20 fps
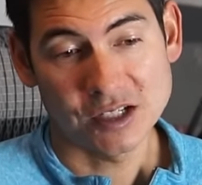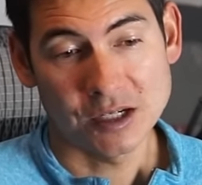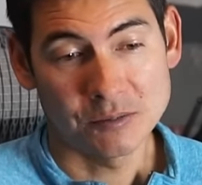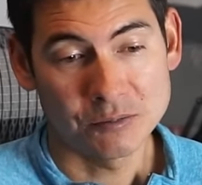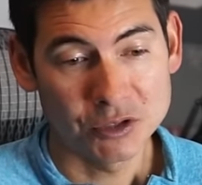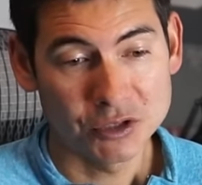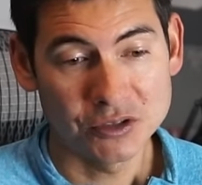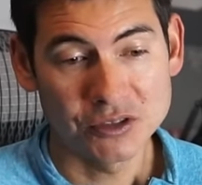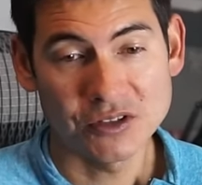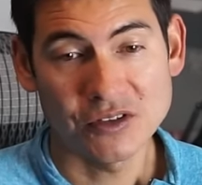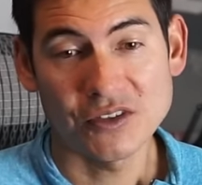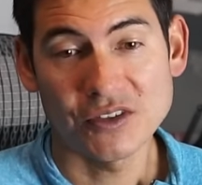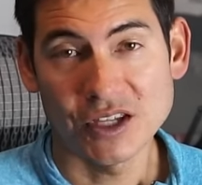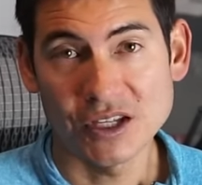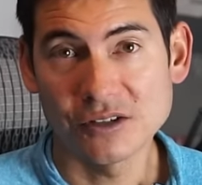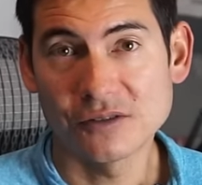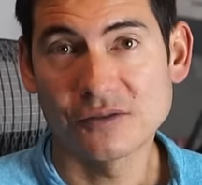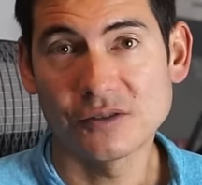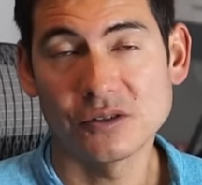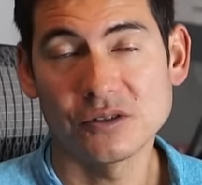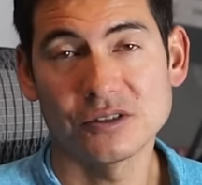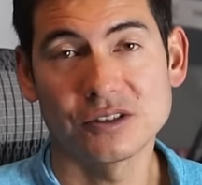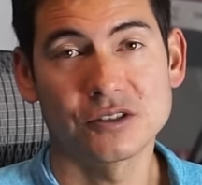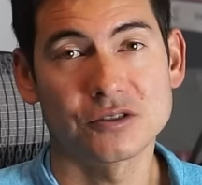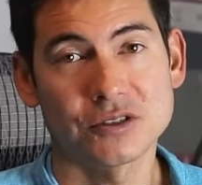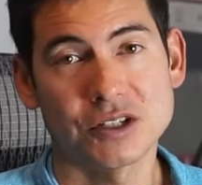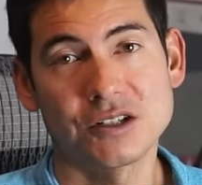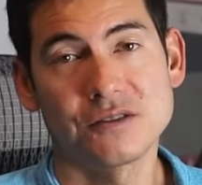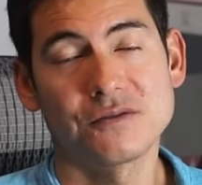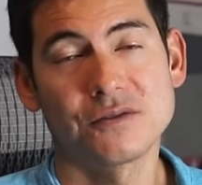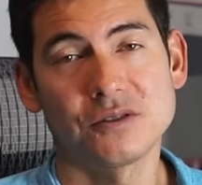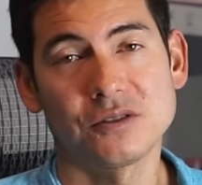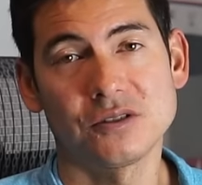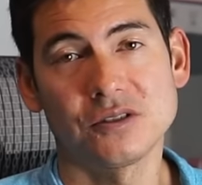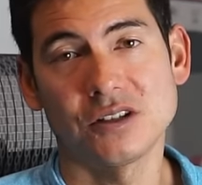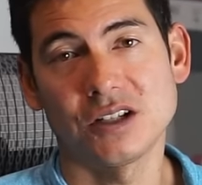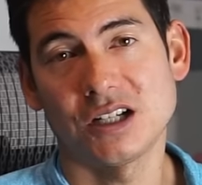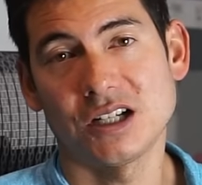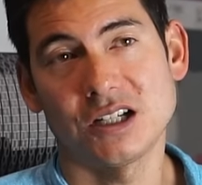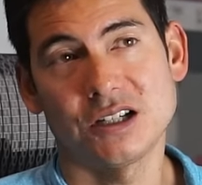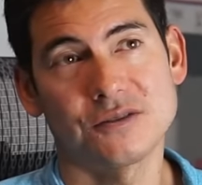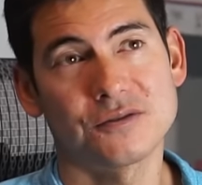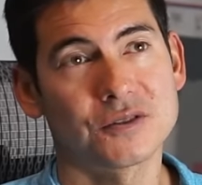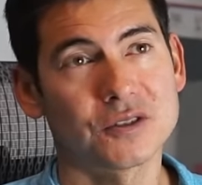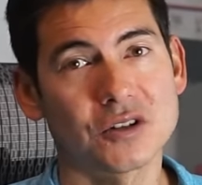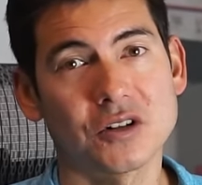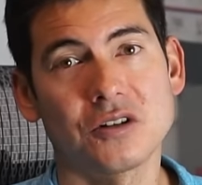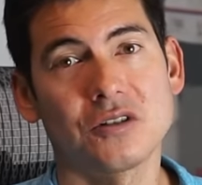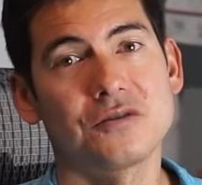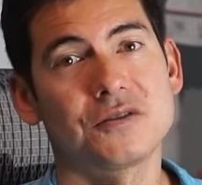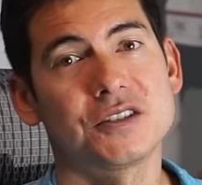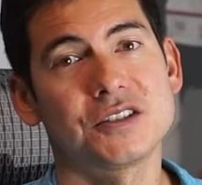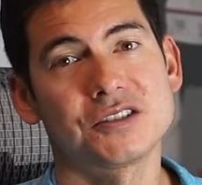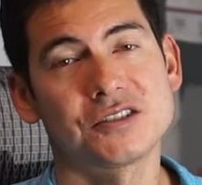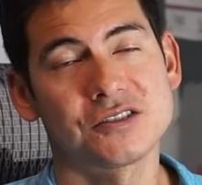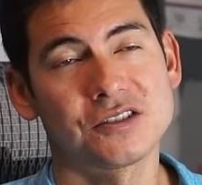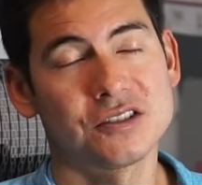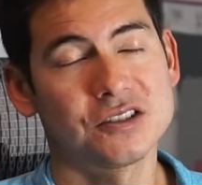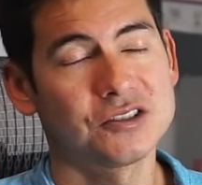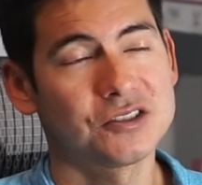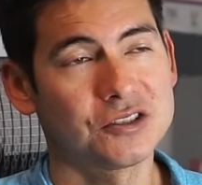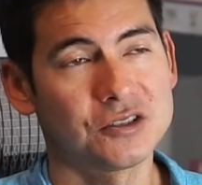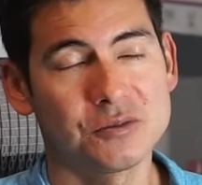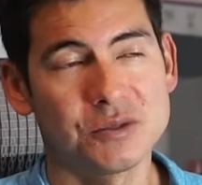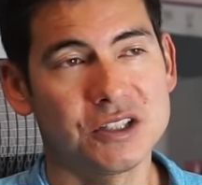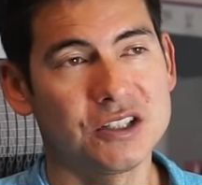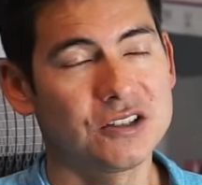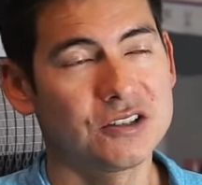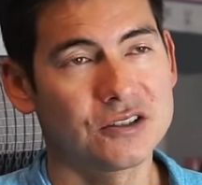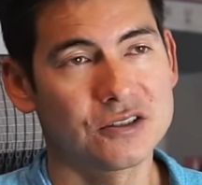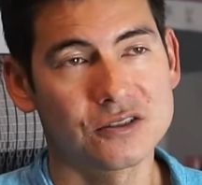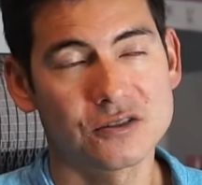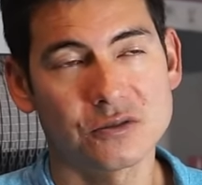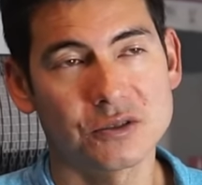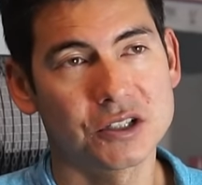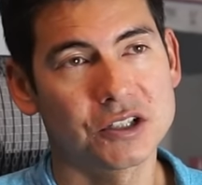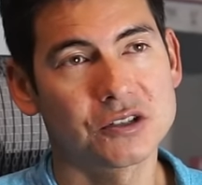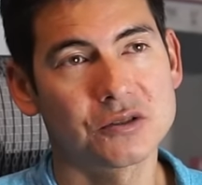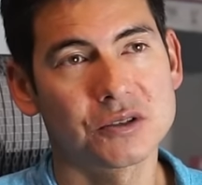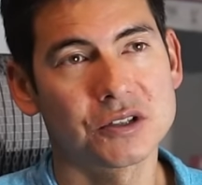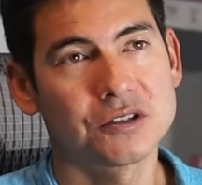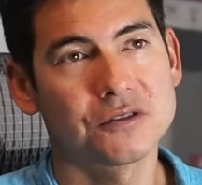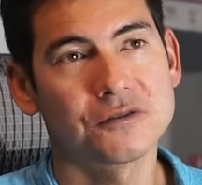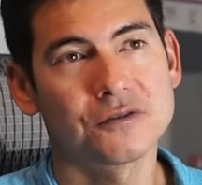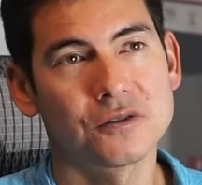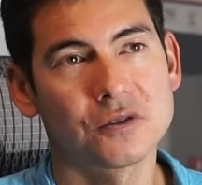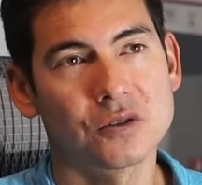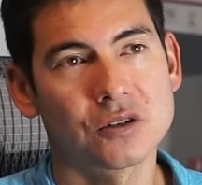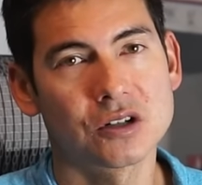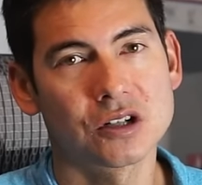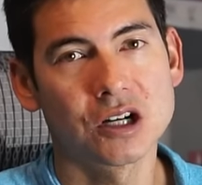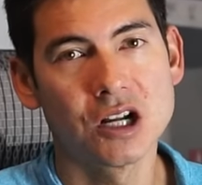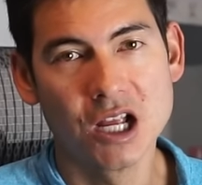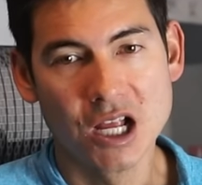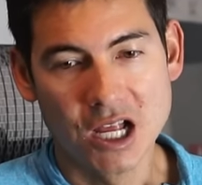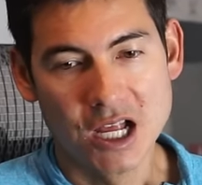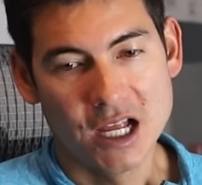I'm really thankful and grateful for all of this to still be here in 2024.